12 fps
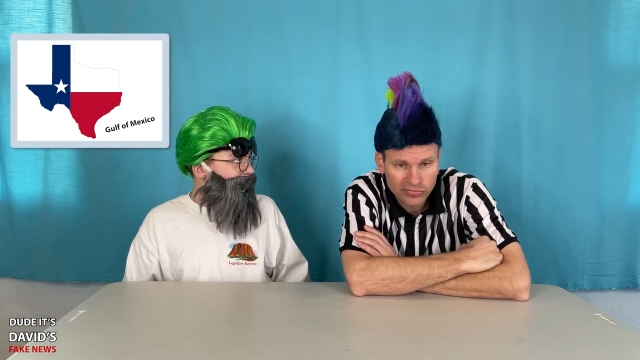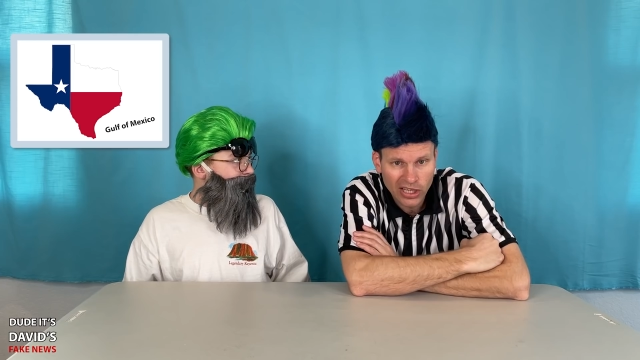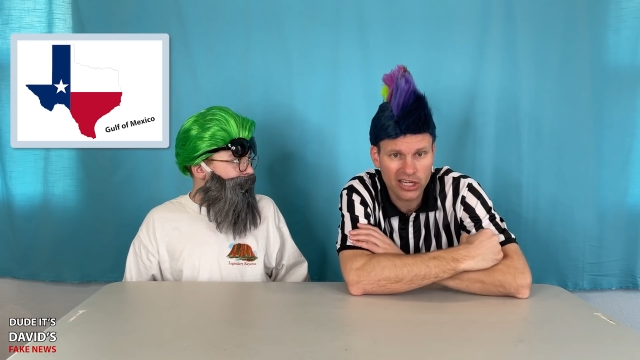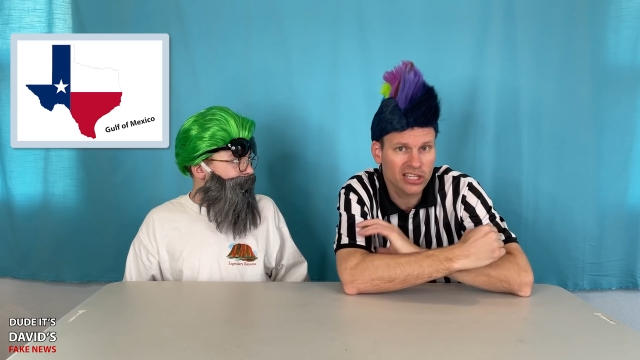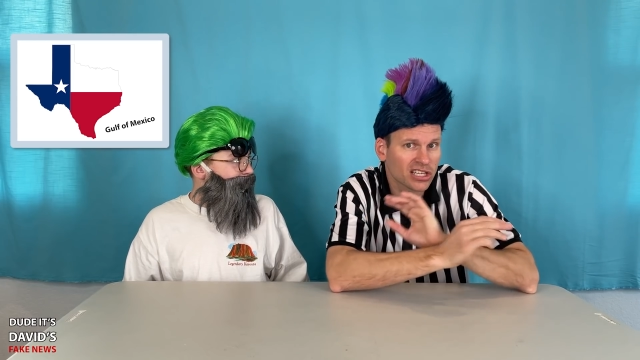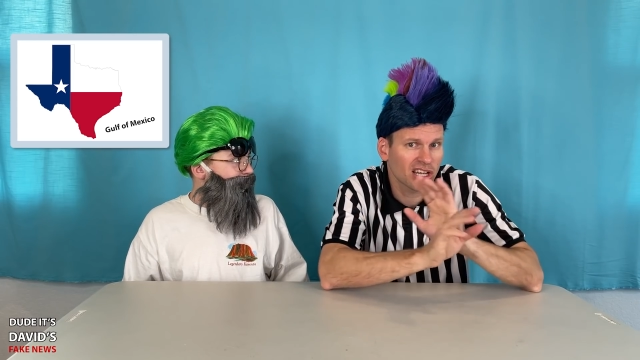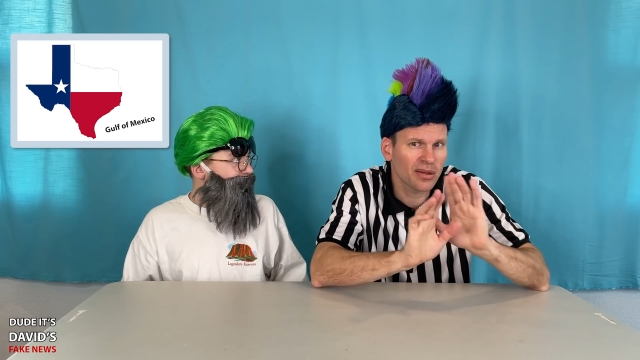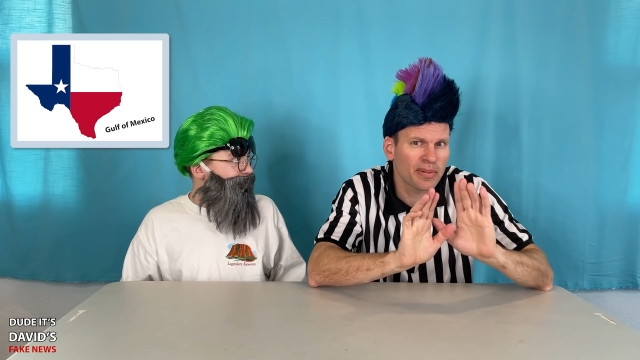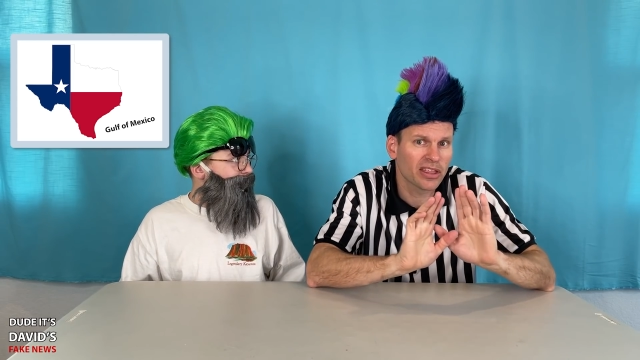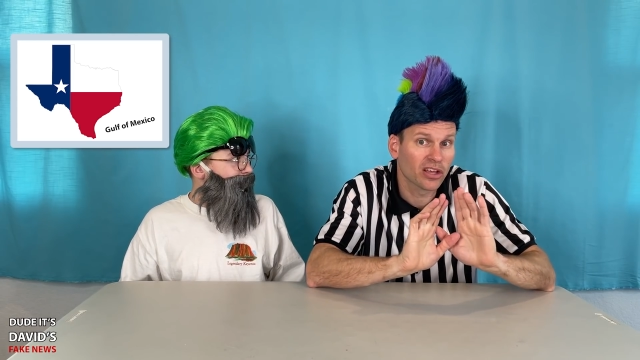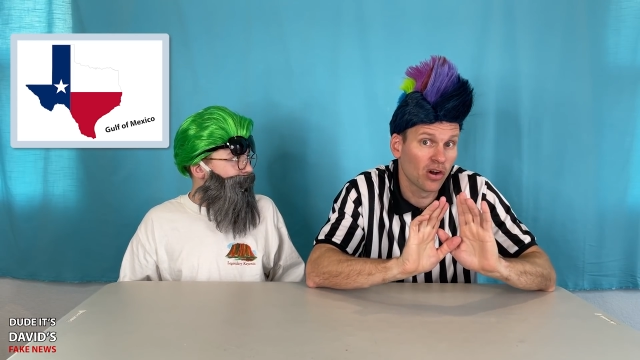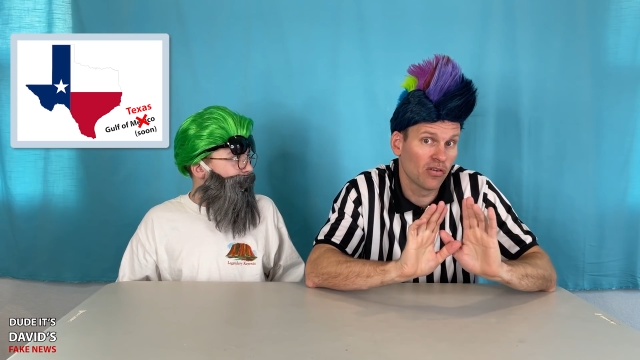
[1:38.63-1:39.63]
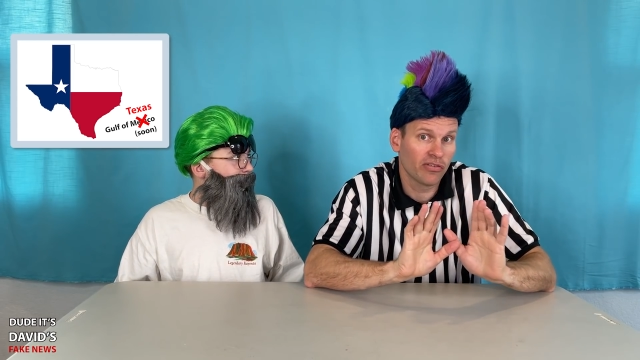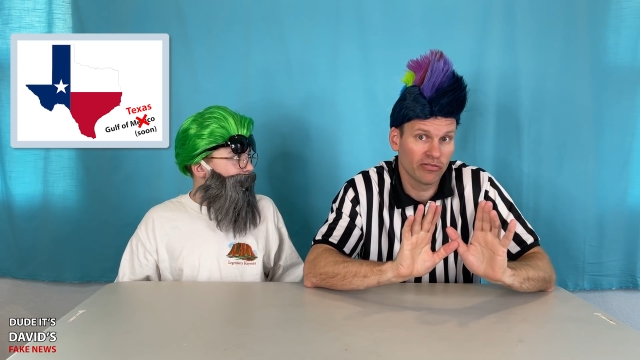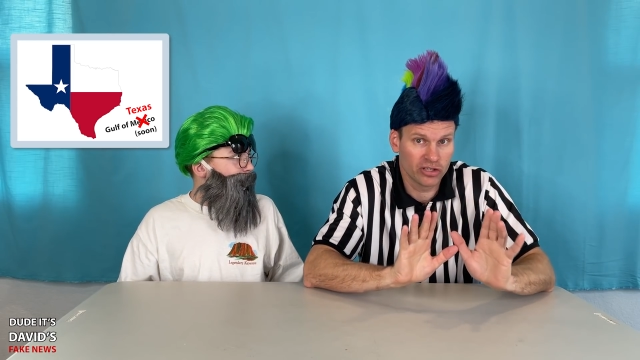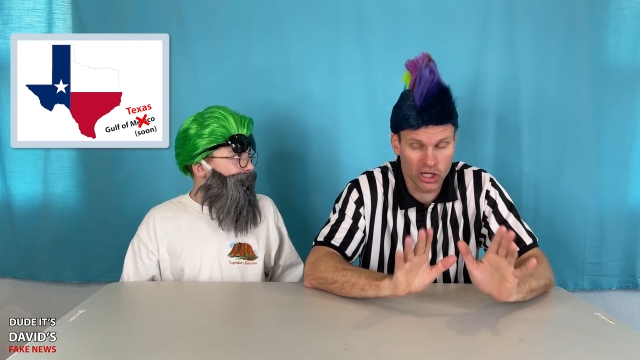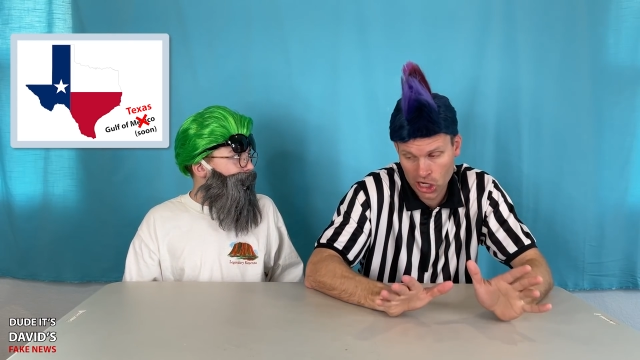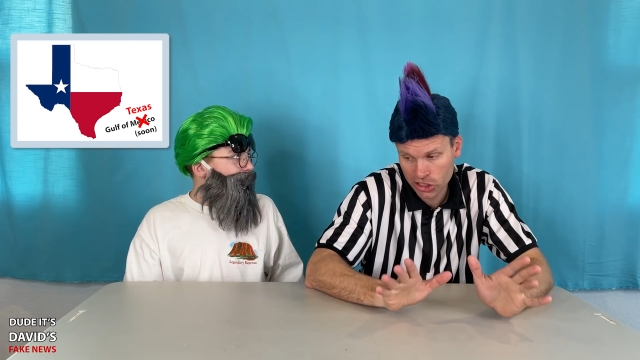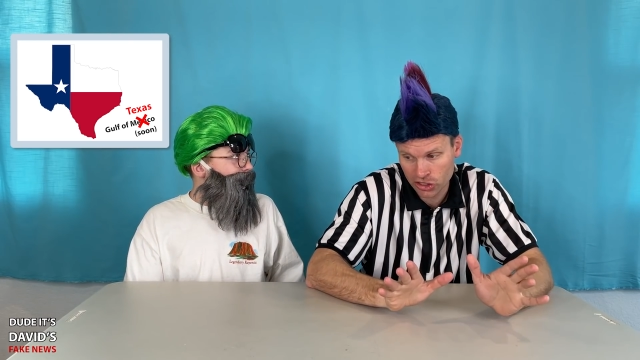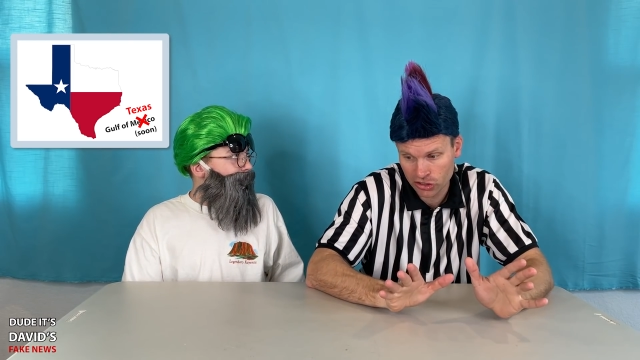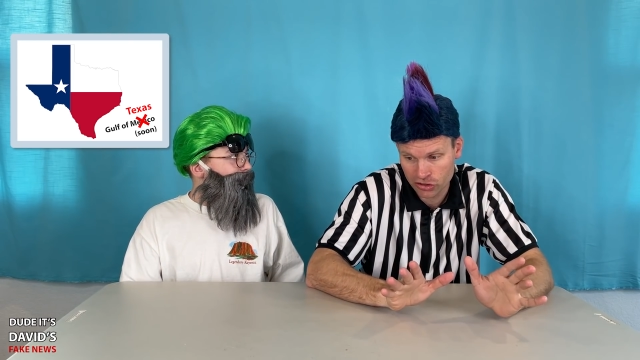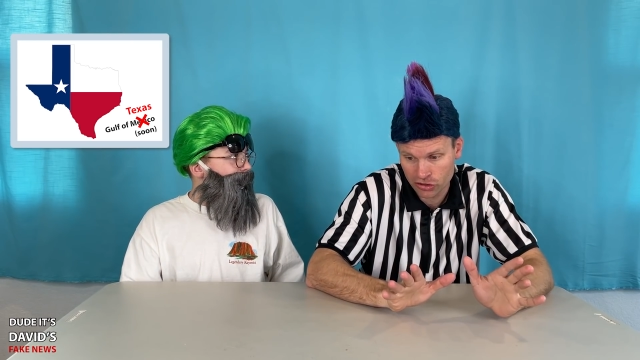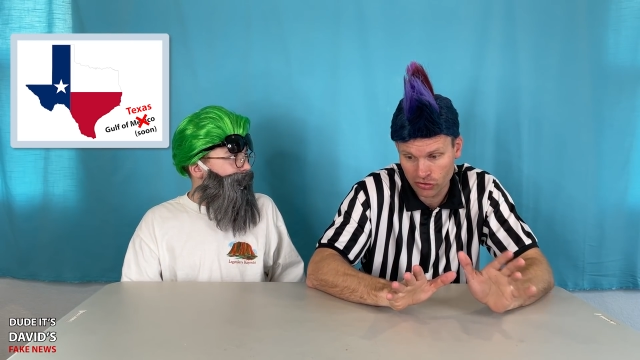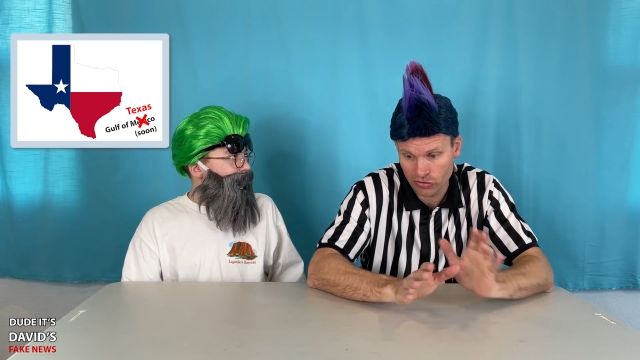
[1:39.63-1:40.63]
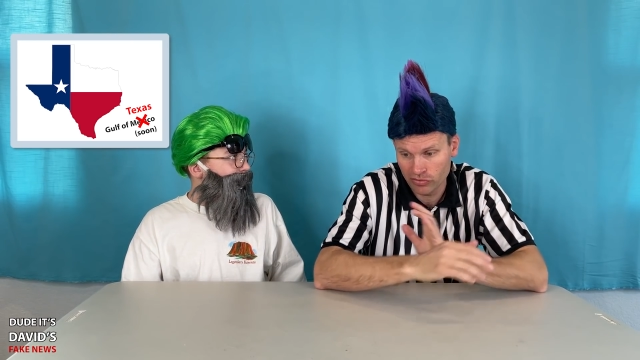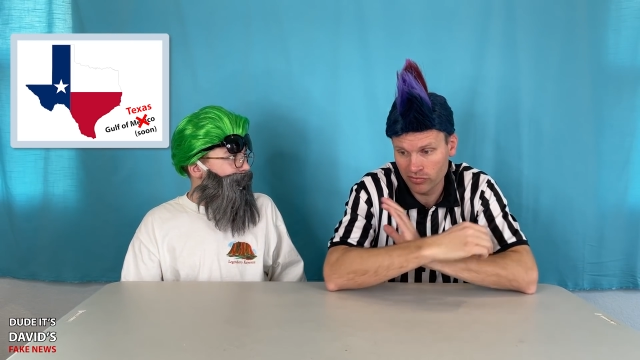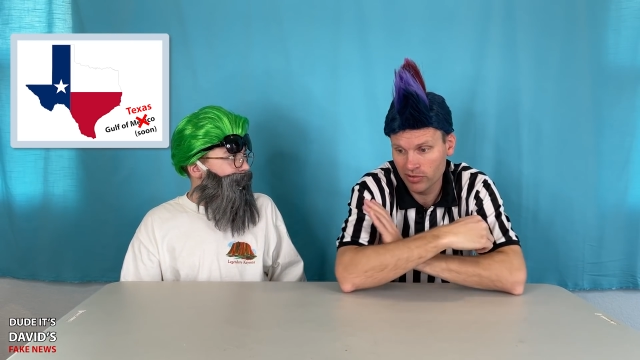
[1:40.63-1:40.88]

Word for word: And it's going to be the Gulf of Texas soon.